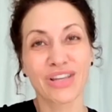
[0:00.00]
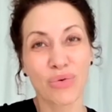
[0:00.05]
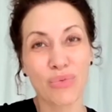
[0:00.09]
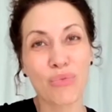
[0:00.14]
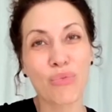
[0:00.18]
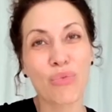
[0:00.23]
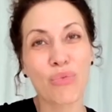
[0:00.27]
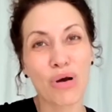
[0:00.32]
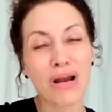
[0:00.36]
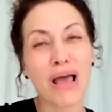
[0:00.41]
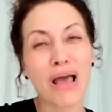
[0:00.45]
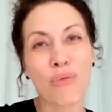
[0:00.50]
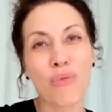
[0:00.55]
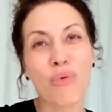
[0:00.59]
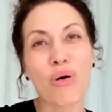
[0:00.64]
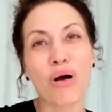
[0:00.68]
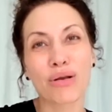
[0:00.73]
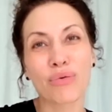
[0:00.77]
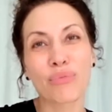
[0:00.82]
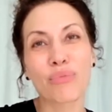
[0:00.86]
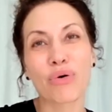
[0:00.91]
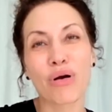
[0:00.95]
what I
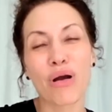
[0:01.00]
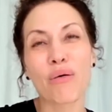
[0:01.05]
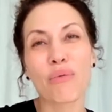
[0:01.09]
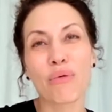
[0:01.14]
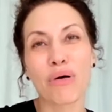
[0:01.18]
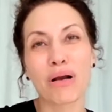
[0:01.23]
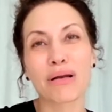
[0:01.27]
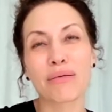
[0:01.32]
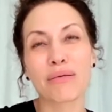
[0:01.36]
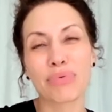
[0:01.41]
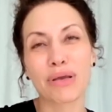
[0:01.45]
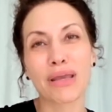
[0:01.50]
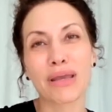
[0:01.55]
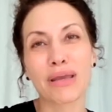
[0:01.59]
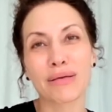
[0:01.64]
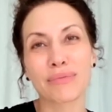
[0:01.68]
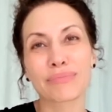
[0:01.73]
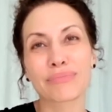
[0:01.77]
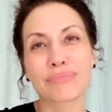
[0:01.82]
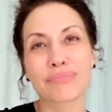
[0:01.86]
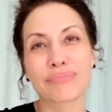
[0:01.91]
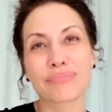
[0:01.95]
want and where I want to
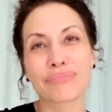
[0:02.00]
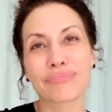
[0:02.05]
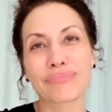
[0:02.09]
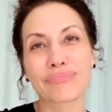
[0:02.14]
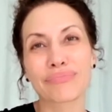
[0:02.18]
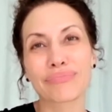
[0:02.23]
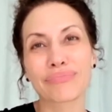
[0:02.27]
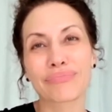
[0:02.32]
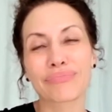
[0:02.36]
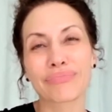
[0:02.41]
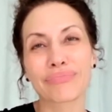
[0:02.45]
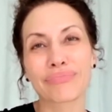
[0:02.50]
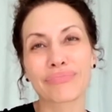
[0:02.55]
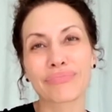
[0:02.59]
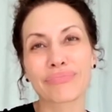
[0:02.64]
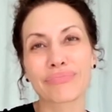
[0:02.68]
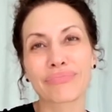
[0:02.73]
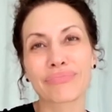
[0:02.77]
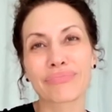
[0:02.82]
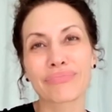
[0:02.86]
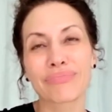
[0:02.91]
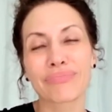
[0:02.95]
be.
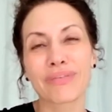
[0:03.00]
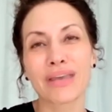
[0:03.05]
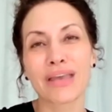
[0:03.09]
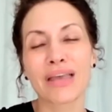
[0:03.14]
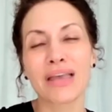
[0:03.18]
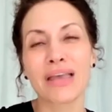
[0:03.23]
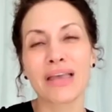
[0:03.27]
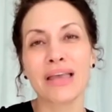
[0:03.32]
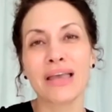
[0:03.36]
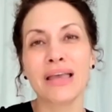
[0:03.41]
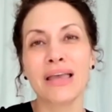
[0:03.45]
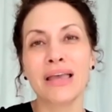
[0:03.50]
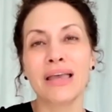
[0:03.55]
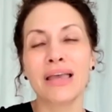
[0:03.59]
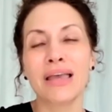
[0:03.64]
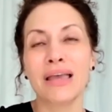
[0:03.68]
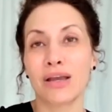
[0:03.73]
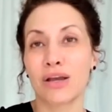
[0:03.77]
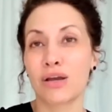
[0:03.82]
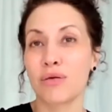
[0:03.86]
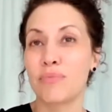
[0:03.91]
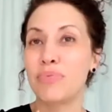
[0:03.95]

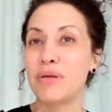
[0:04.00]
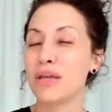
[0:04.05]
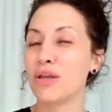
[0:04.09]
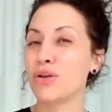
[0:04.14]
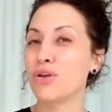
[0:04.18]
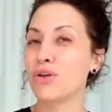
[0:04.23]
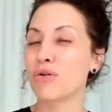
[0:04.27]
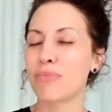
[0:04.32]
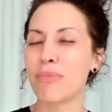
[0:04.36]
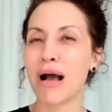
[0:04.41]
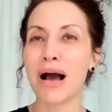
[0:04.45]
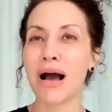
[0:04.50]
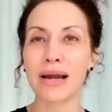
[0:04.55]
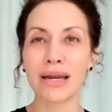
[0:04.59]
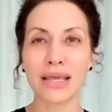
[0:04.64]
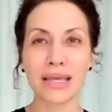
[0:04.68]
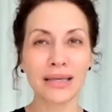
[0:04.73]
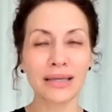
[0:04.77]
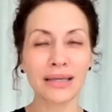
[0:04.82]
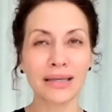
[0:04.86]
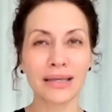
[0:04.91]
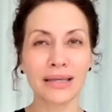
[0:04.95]
It could be in your
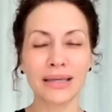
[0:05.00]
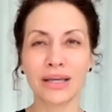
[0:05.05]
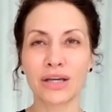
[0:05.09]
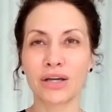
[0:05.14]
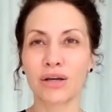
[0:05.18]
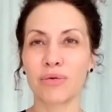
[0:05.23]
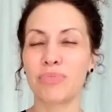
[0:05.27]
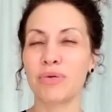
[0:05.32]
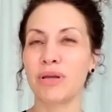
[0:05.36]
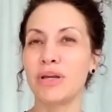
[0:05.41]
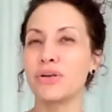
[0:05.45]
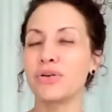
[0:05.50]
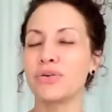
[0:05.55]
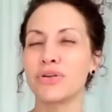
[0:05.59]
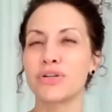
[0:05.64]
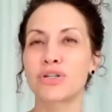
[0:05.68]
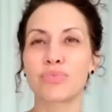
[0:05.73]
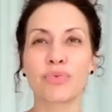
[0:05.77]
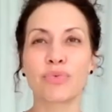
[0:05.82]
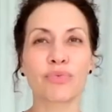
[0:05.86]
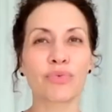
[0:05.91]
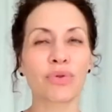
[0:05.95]
body. It could be in your
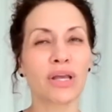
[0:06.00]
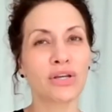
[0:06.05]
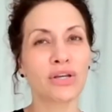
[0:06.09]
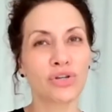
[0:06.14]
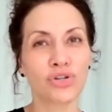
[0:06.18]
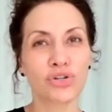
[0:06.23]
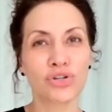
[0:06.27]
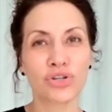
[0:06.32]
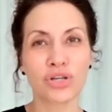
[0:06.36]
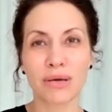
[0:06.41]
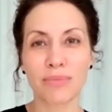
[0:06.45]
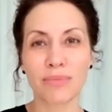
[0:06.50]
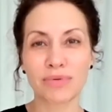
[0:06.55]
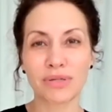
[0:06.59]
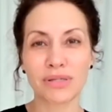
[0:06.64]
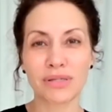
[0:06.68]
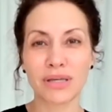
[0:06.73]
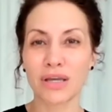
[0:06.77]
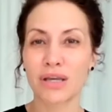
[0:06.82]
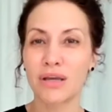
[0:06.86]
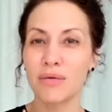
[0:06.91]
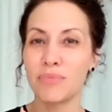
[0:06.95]
intimate
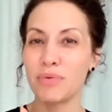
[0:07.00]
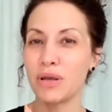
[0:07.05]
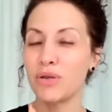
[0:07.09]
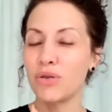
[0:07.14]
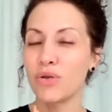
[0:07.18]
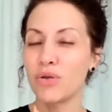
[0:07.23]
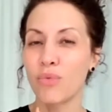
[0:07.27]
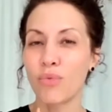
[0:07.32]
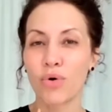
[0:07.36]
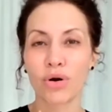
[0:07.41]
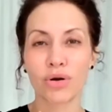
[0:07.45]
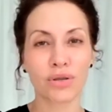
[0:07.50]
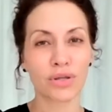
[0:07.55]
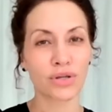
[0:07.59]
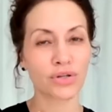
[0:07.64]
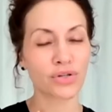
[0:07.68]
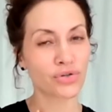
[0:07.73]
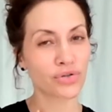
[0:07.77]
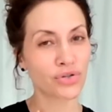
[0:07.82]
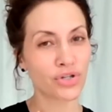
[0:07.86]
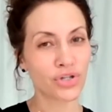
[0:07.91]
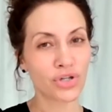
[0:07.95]
relationships. It could be in the work
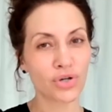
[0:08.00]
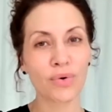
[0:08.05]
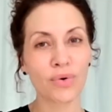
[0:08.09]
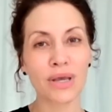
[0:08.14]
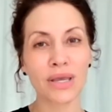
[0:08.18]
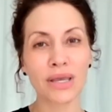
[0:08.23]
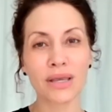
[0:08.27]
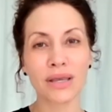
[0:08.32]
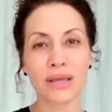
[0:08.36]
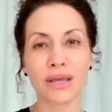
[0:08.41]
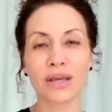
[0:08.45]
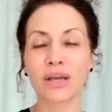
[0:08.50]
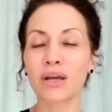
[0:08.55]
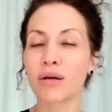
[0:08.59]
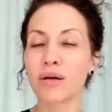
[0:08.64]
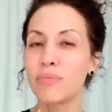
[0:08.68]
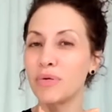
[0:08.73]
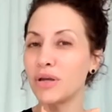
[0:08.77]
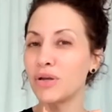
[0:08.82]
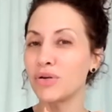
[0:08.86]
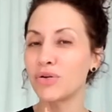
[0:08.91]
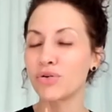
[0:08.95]
that you're doing. It
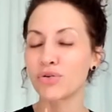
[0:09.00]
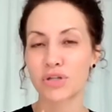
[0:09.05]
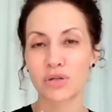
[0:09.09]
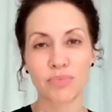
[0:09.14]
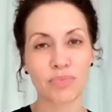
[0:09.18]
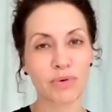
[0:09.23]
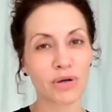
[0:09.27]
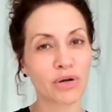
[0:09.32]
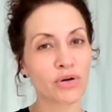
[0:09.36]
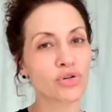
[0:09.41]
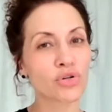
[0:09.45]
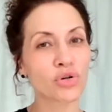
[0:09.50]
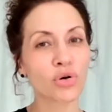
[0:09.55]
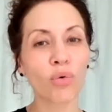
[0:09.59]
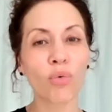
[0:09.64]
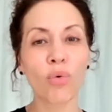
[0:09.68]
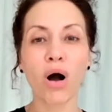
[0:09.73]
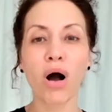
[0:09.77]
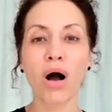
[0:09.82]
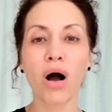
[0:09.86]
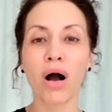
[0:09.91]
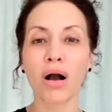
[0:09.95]
could be in your spiritual
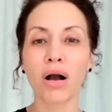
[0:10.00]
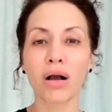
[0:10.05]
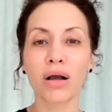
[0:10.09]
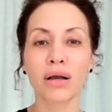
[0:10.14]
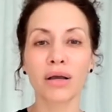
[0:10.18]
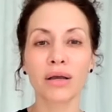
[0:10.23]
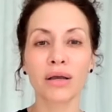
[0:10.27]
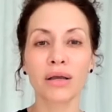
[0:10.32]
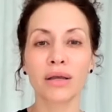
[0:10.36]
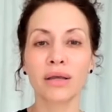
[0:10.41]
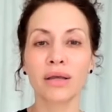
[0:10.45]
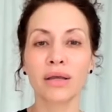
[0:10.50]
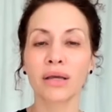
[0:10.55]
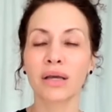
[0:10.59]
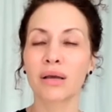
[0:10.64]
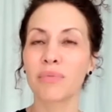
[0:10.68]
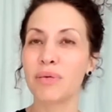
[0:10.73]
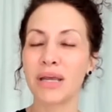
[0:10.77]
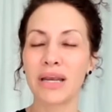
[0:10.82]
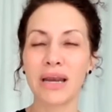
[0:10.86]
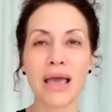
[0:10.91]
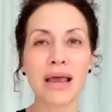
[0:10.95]
walk. It
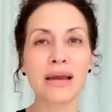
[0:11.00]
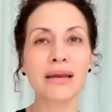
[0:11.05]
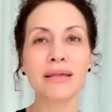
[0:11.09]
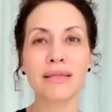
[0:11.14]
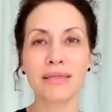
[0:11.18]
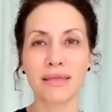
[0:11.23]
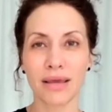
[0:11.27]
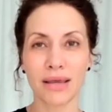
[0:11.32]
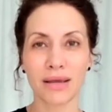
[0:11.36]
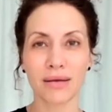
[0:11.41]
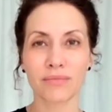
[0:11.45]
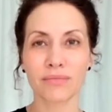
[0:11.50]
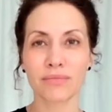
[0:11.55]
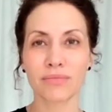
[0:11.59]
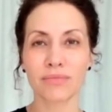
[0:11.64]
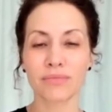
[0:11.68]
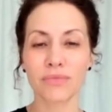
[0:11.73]
could be in anything.